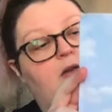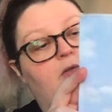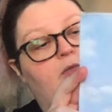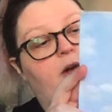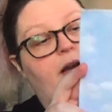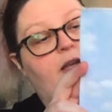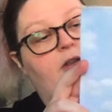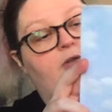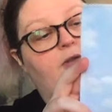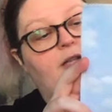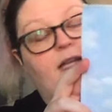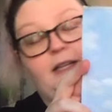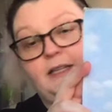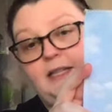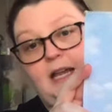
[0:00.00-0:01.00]
regular
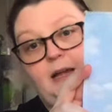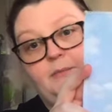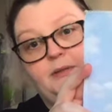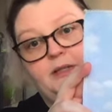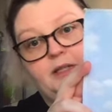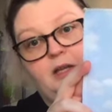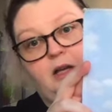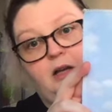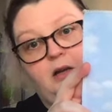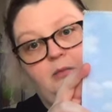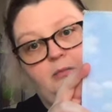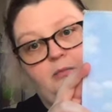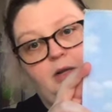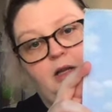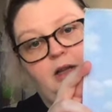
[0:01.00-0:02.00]
daily temps
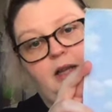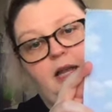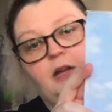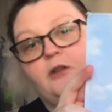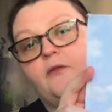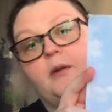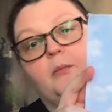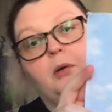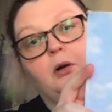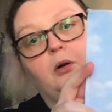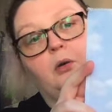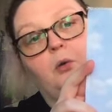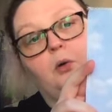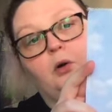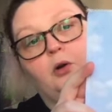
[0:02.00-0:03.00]
come late November
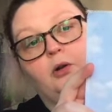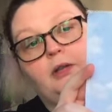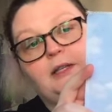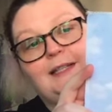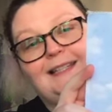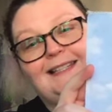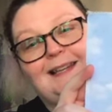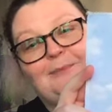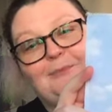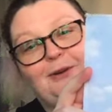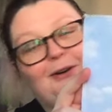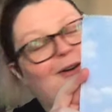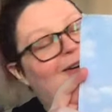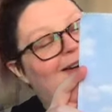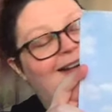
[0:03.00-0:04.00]
or early
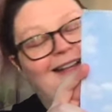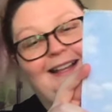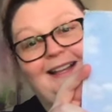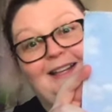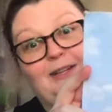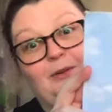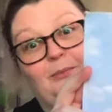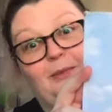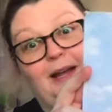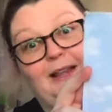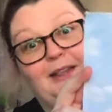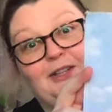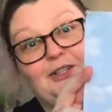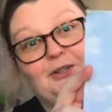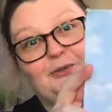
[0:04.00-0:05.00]
December. Don't
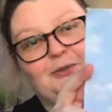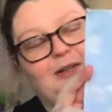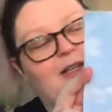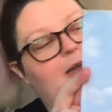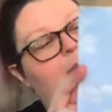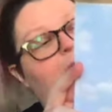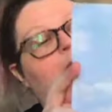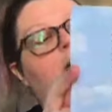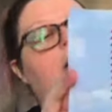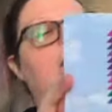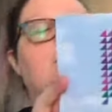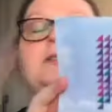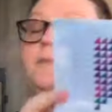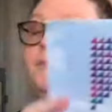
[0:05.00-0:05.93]
mind the children in the background.